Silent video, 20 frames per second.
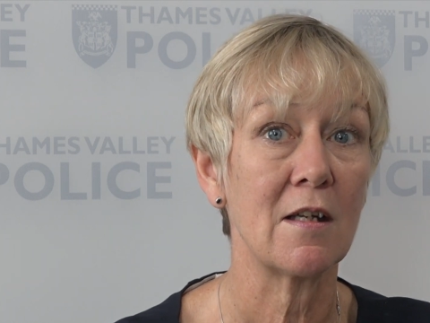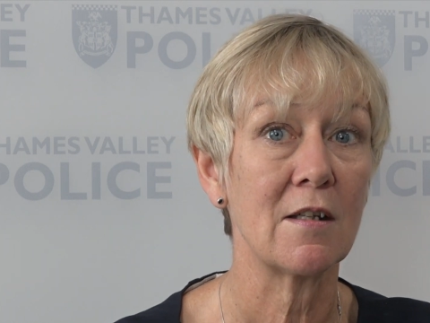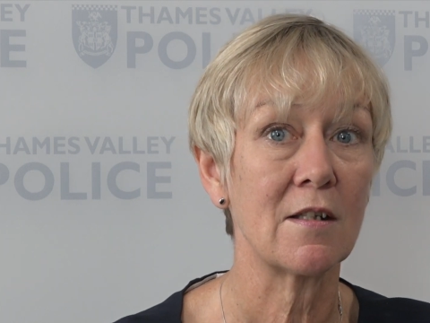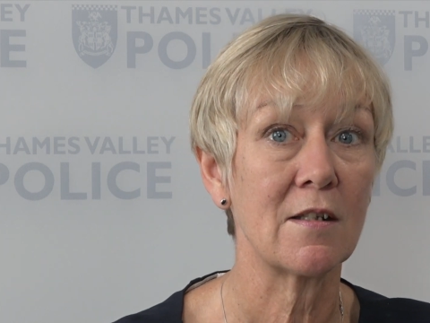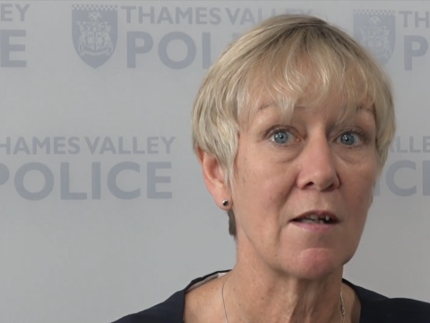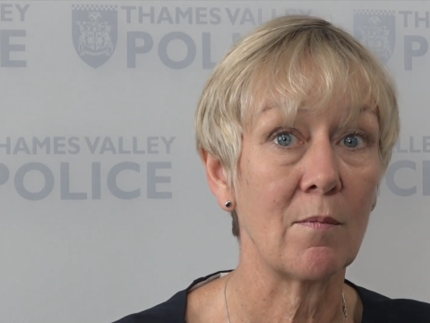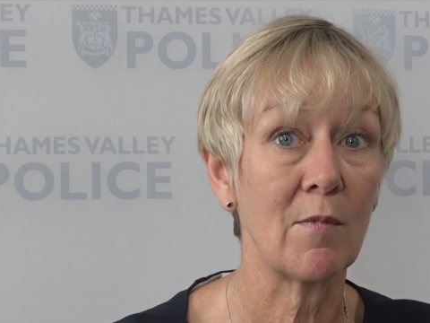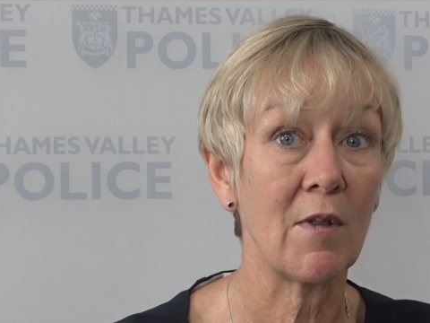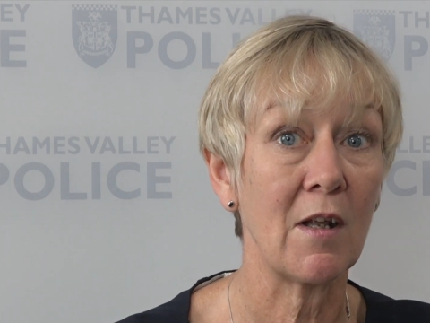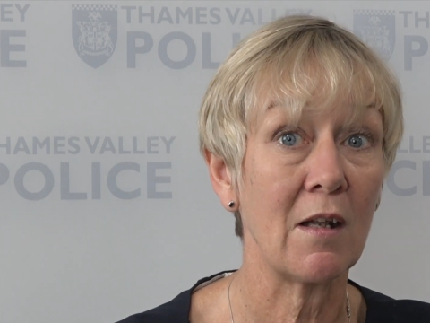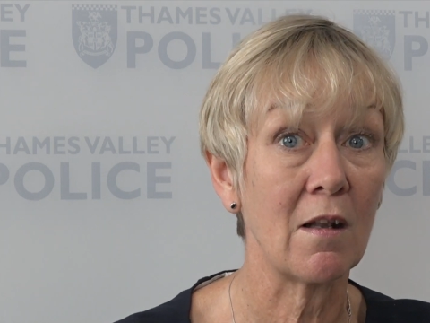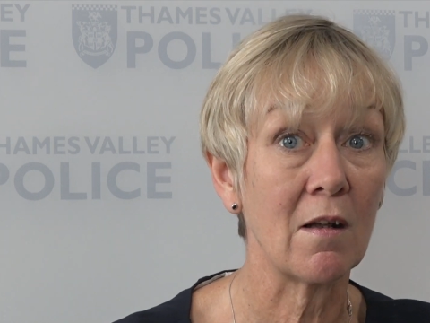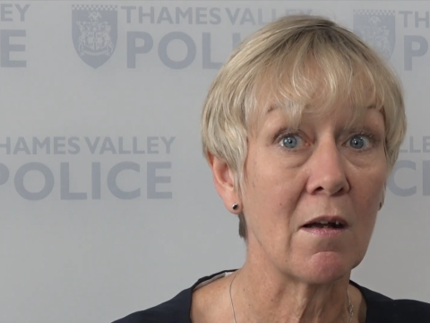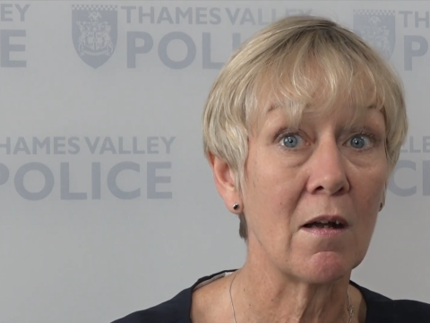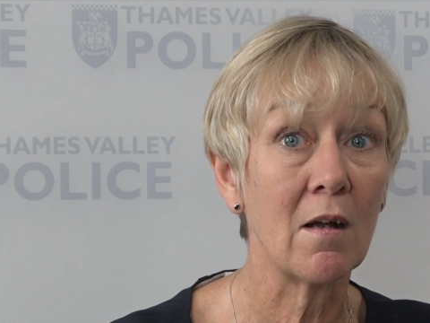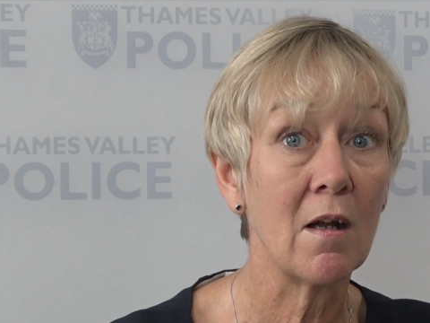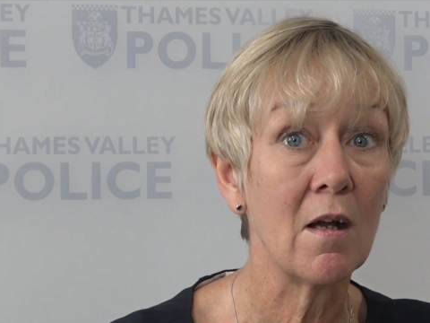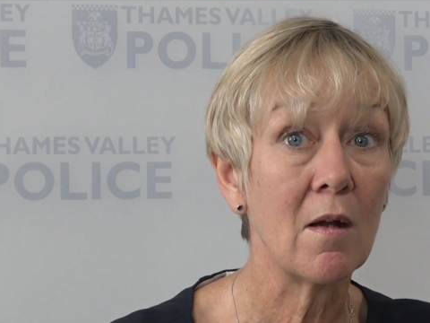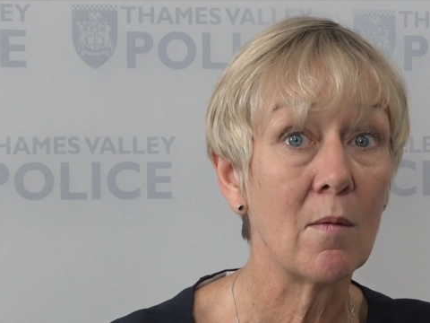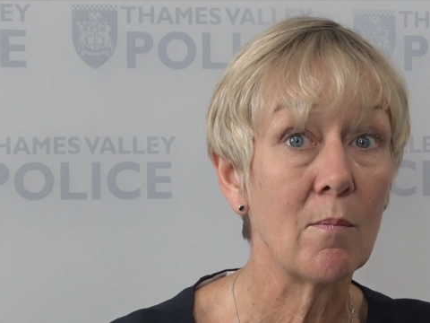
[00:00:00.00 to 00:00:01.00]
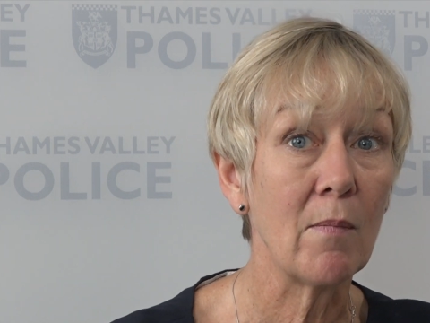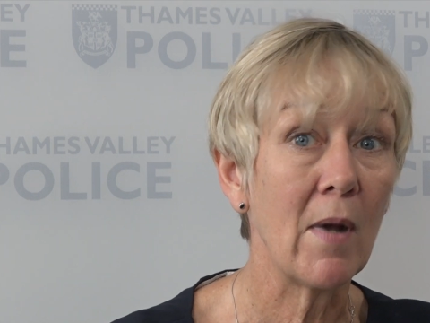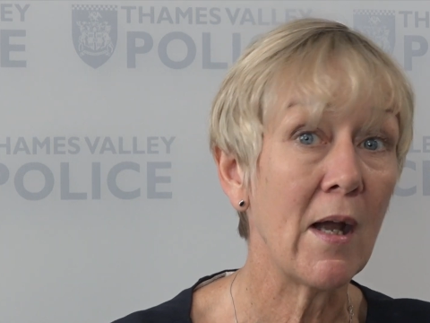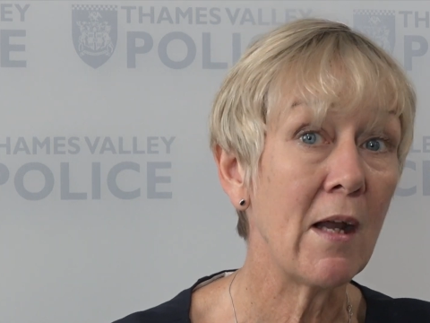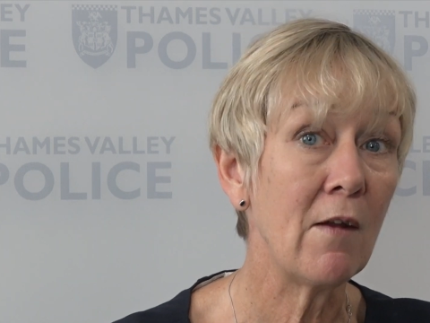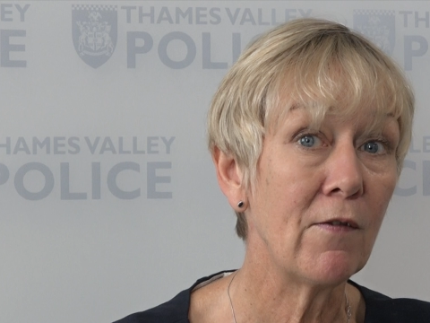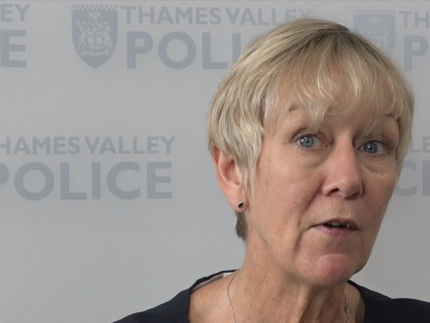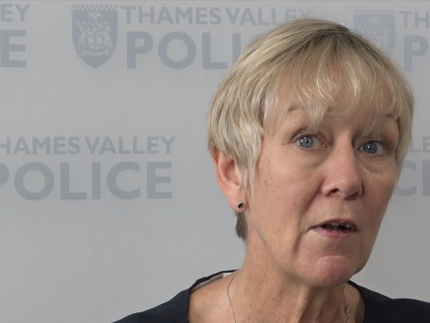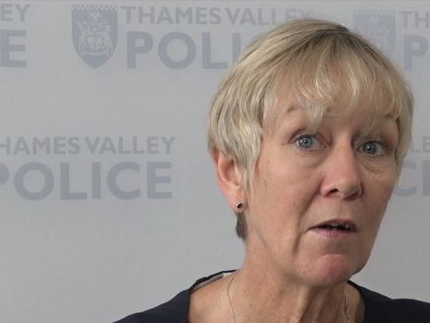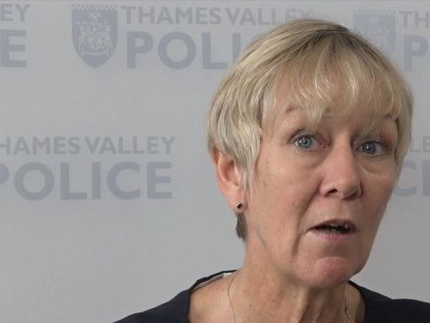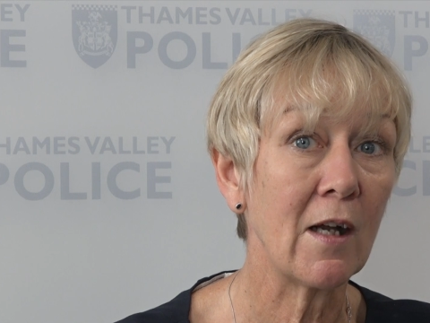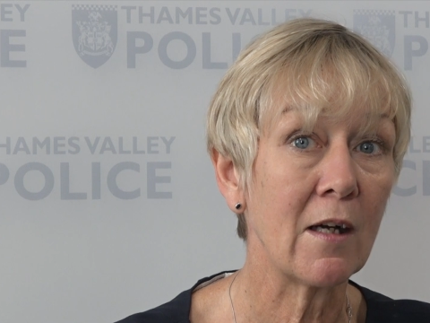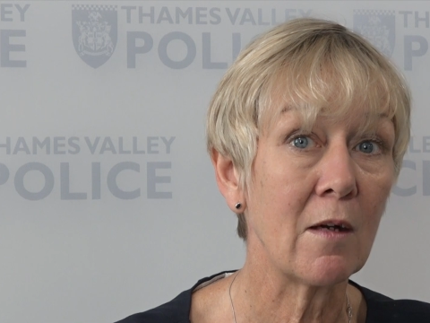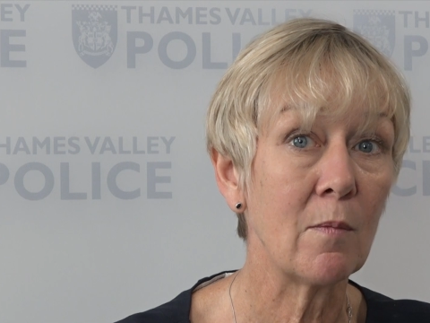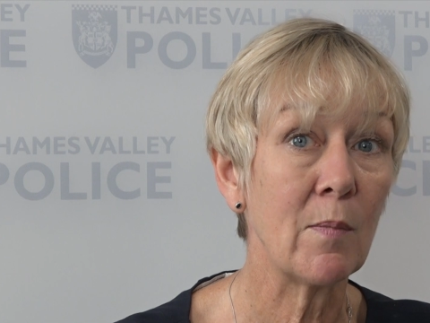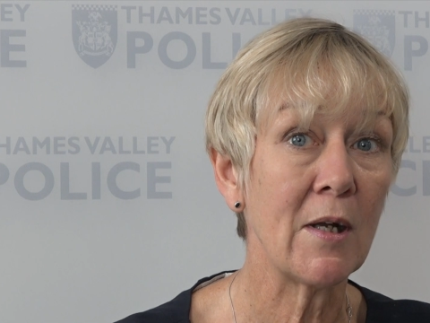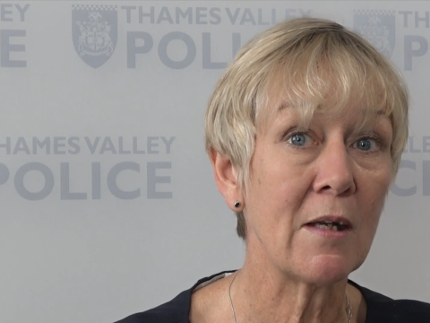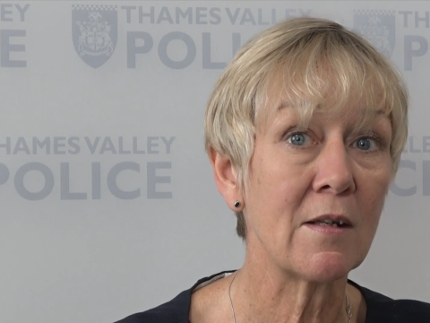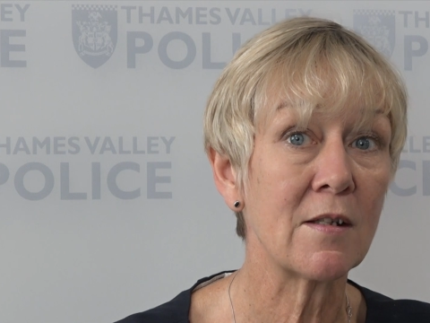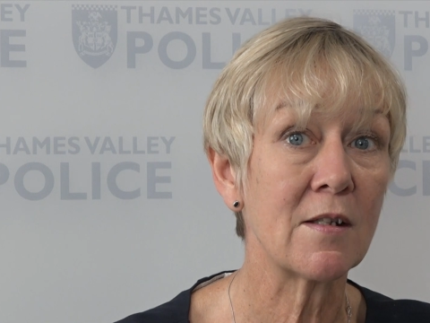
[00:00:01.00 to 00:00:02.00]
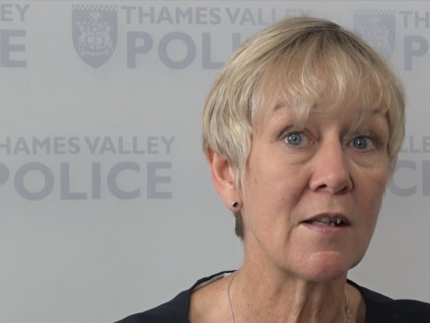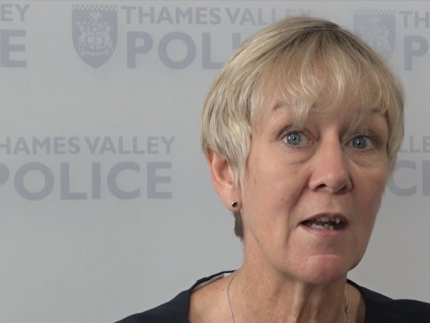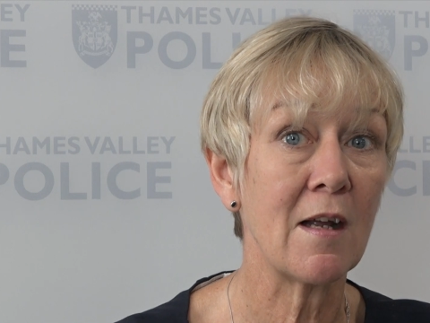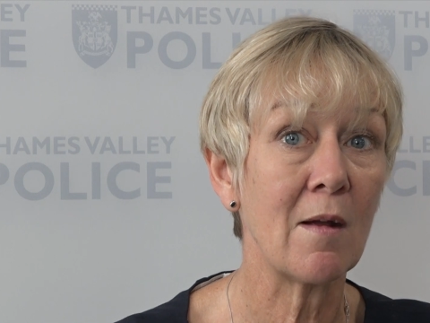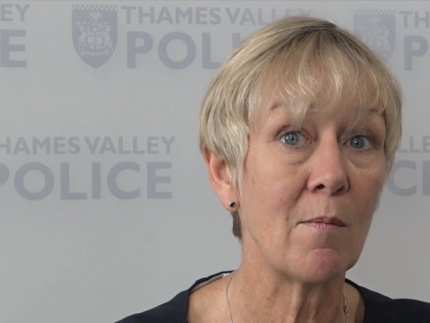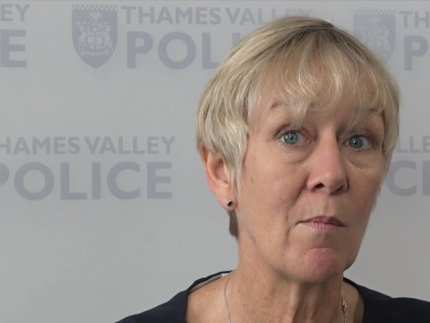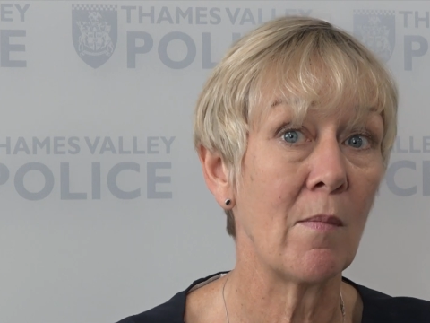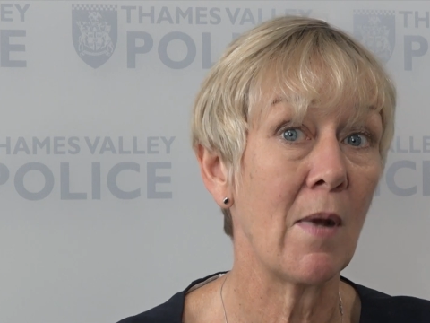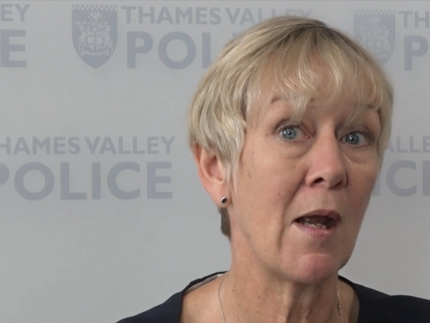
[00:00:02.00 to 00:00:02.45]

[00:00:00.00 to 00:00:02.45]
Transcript: Something that may feel like a big step,